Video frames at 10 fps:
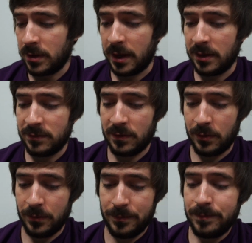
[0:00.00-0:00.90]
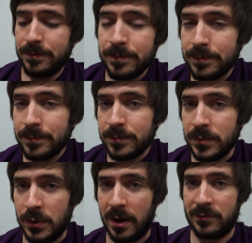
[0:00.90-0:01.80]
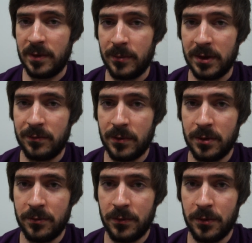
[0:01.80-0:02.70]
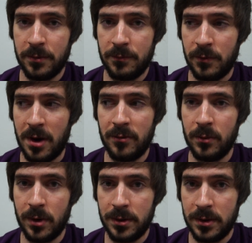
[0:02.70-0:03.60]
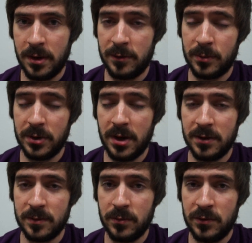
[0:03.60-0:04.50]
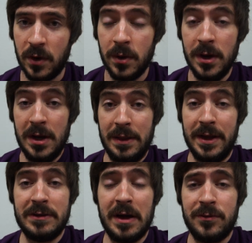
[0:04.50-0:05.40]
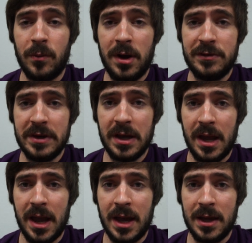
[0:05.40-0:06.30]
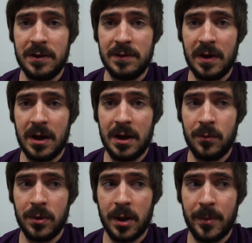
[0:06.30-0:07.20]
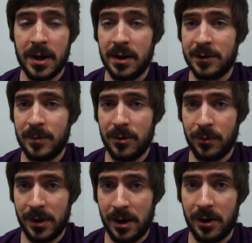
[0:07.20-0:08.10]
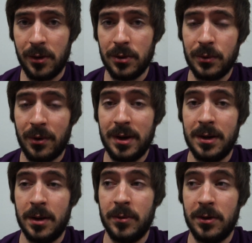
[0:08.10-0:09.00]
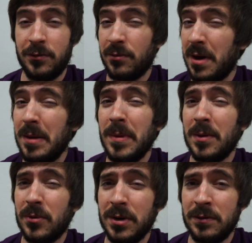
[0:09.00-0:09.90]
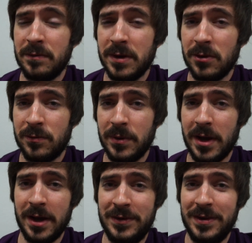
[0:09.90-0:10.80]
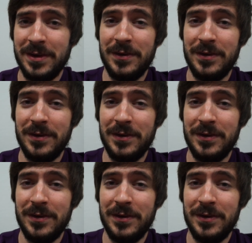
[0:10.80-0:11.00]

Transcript: Like so, you have something for, for, for everyone, and it's pretty awesome. So thanks guys for watching, and uh, we'll come back next month with yet another Loot Crate. I'm going to try and make more YouTube videos for you guys.